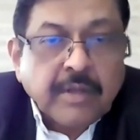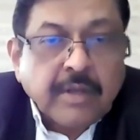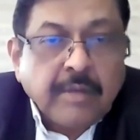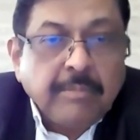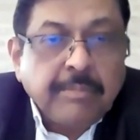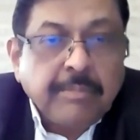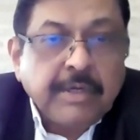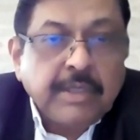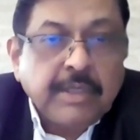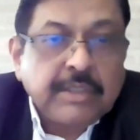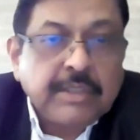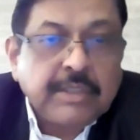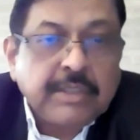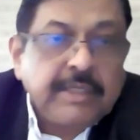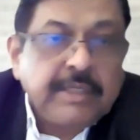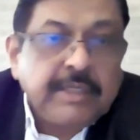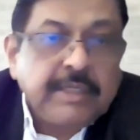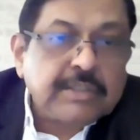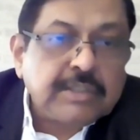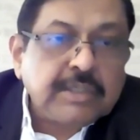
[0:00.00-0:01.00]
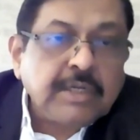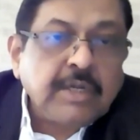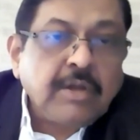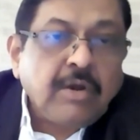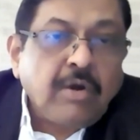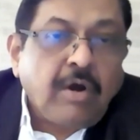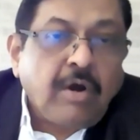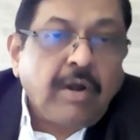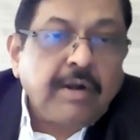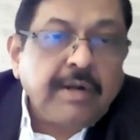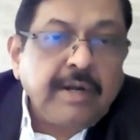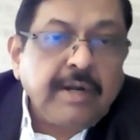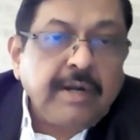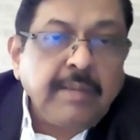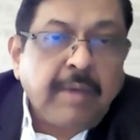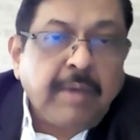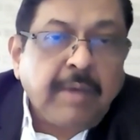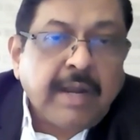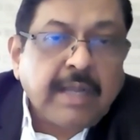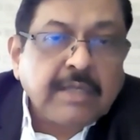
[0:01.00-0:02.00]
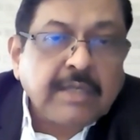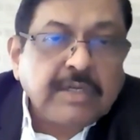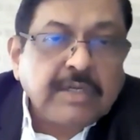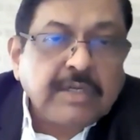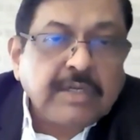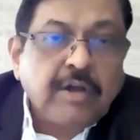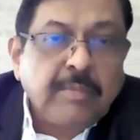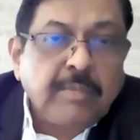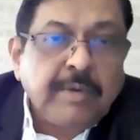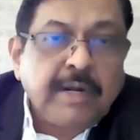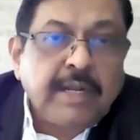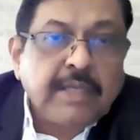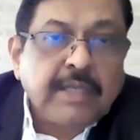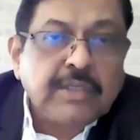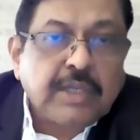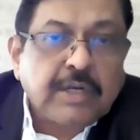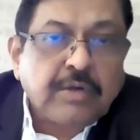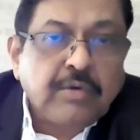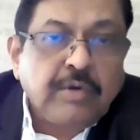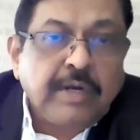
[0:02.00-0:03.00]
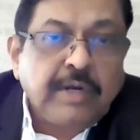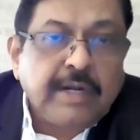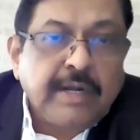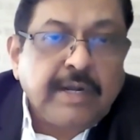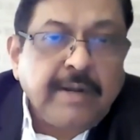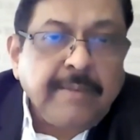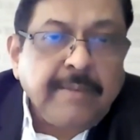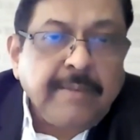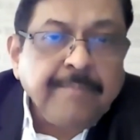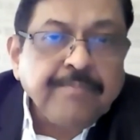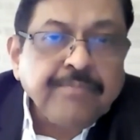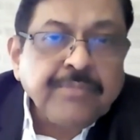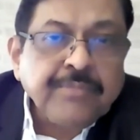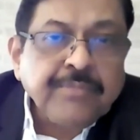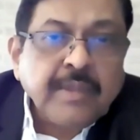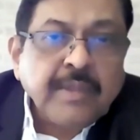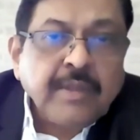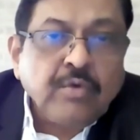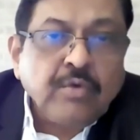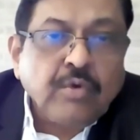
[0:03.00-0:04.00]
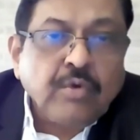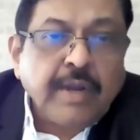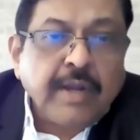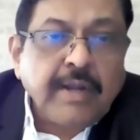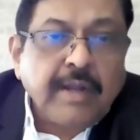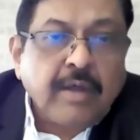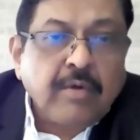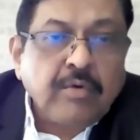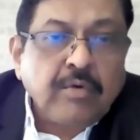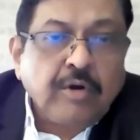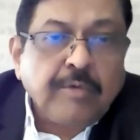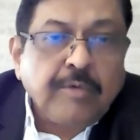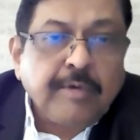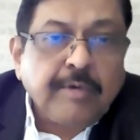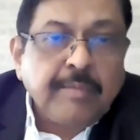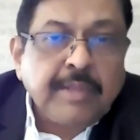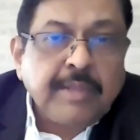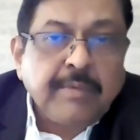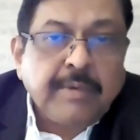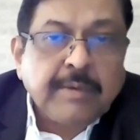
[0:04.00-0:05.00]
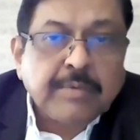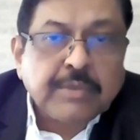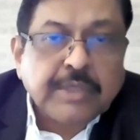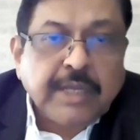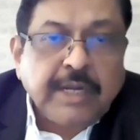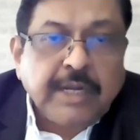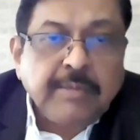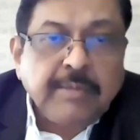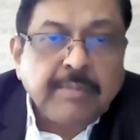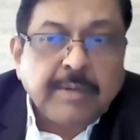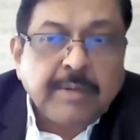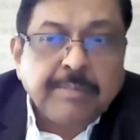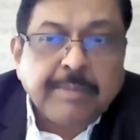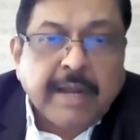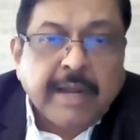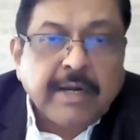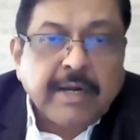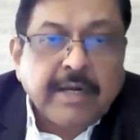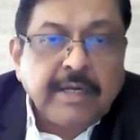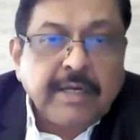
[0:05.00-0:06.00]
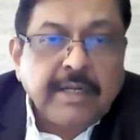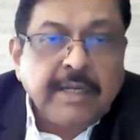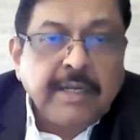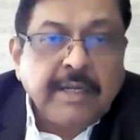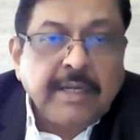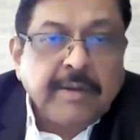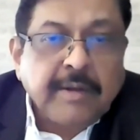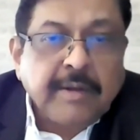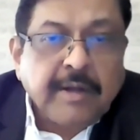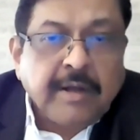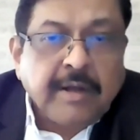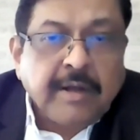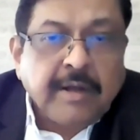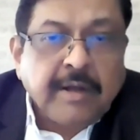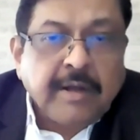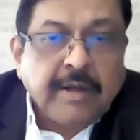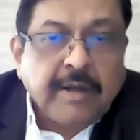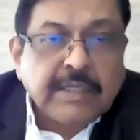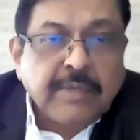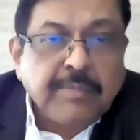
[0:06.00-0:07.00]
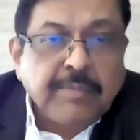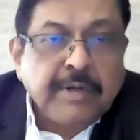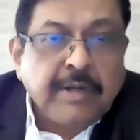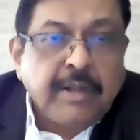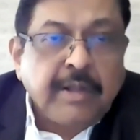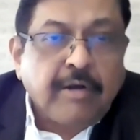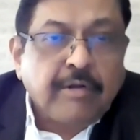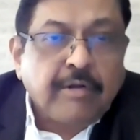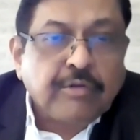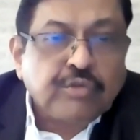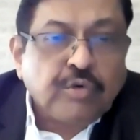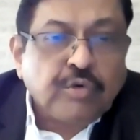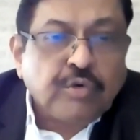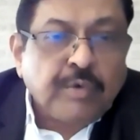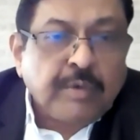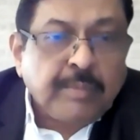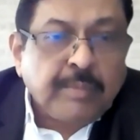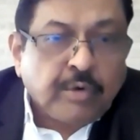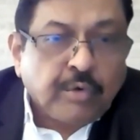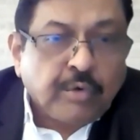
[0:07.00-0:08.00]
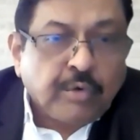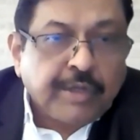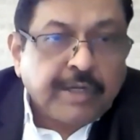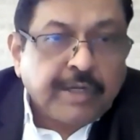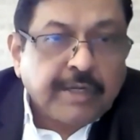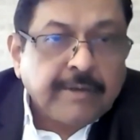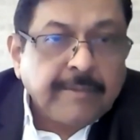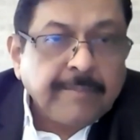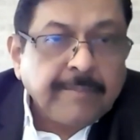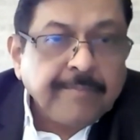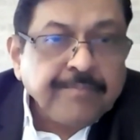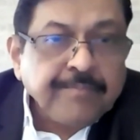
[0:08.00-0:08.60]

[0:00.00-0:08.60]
competition. Yes, already Maharashtra government has circulated. You can download from their website, but parallelly, FireSafe India also will be doing it.